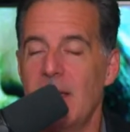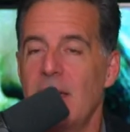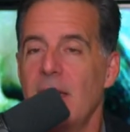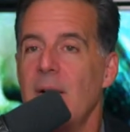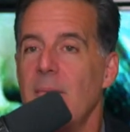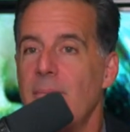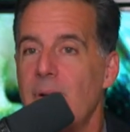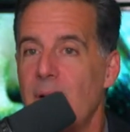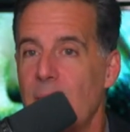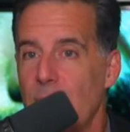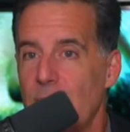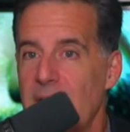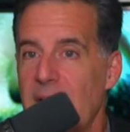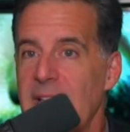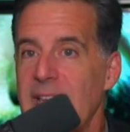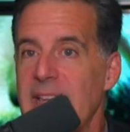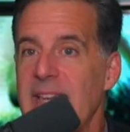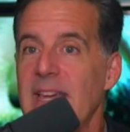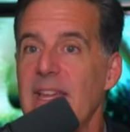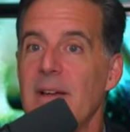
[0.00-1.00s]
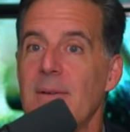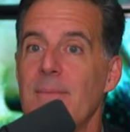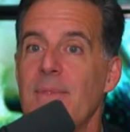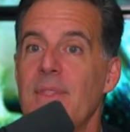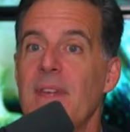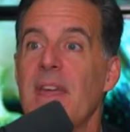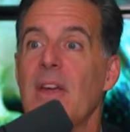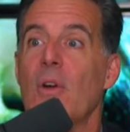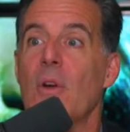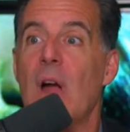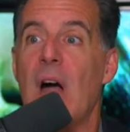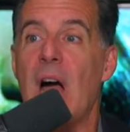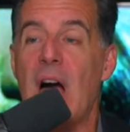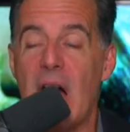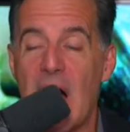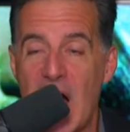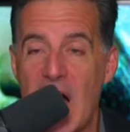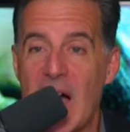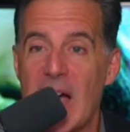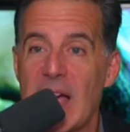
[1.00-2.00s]
but when I get them, they are
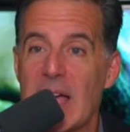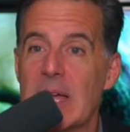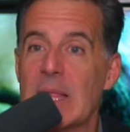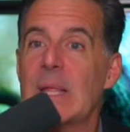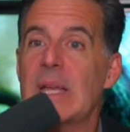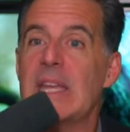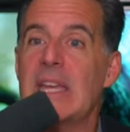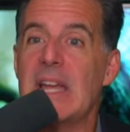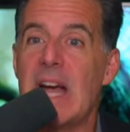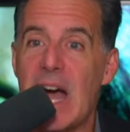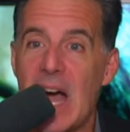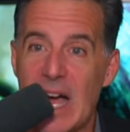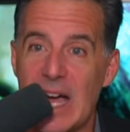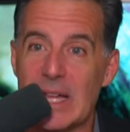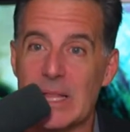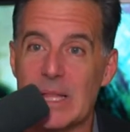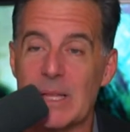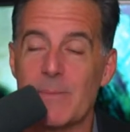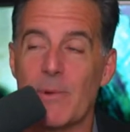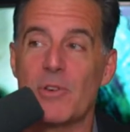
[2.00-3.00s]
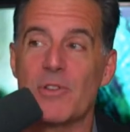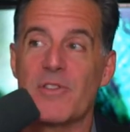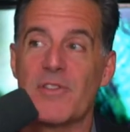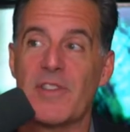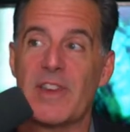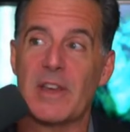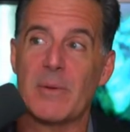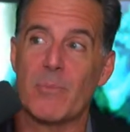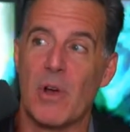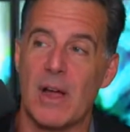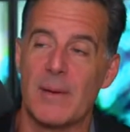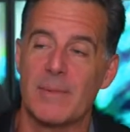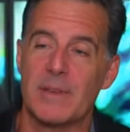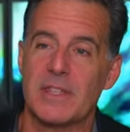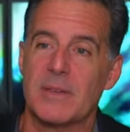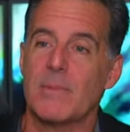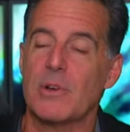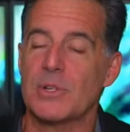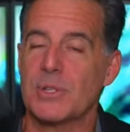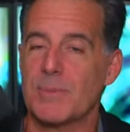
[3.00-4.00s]
highly, highly motivated. Probably
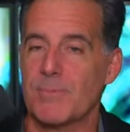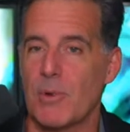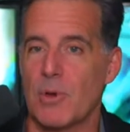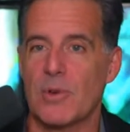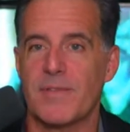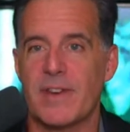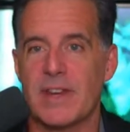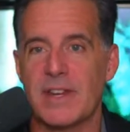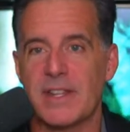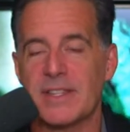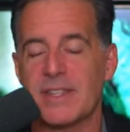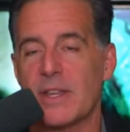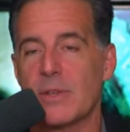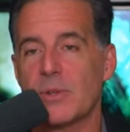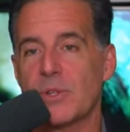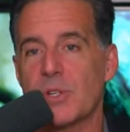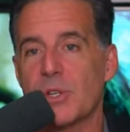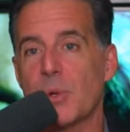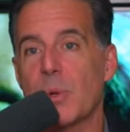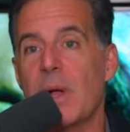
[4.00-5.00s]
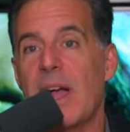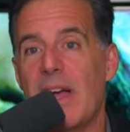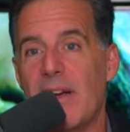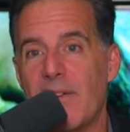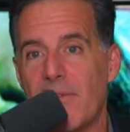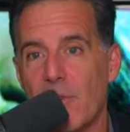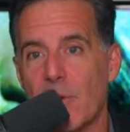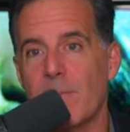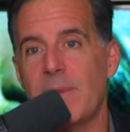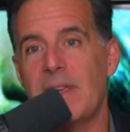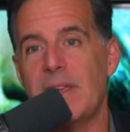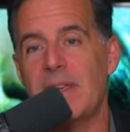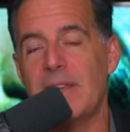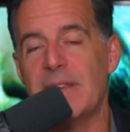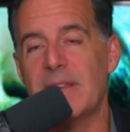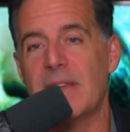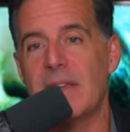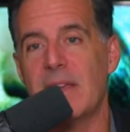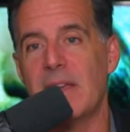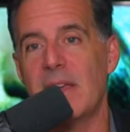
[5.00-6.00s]
the most motivated sellers you'll ever
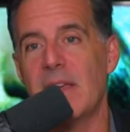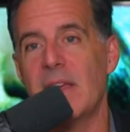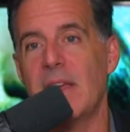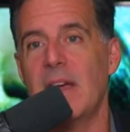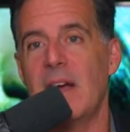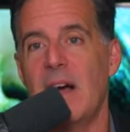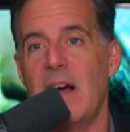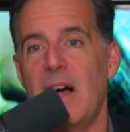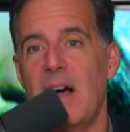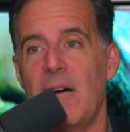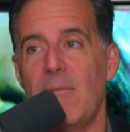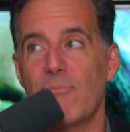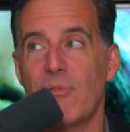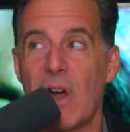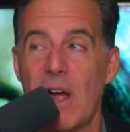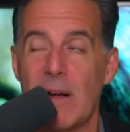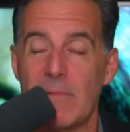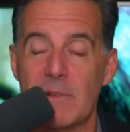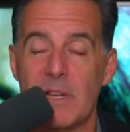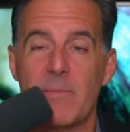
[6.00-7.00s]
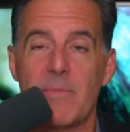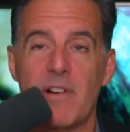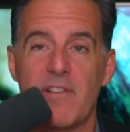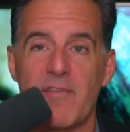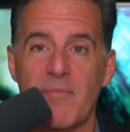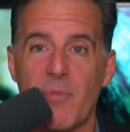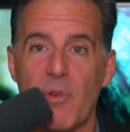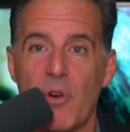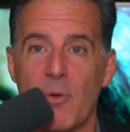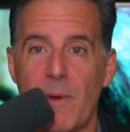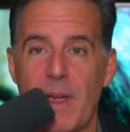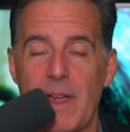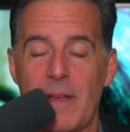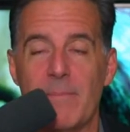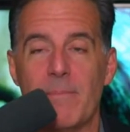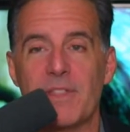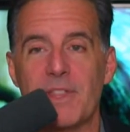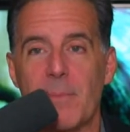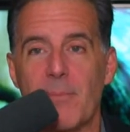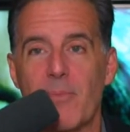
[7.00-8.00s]
meet, um, probably above probate.
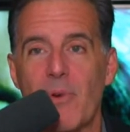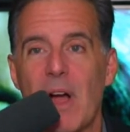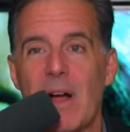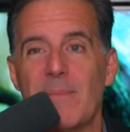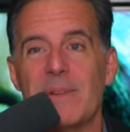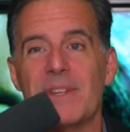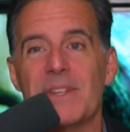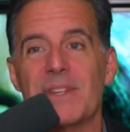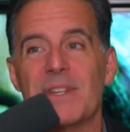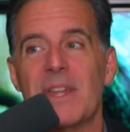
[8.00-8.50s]
But the problem is